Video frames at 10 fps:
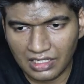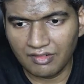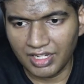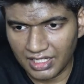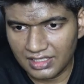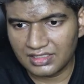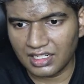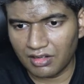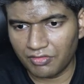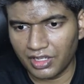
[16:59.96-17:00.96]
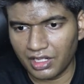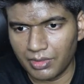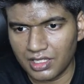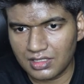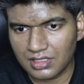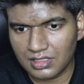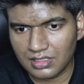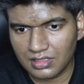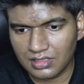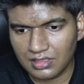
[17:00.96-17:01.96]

We will install Firebase.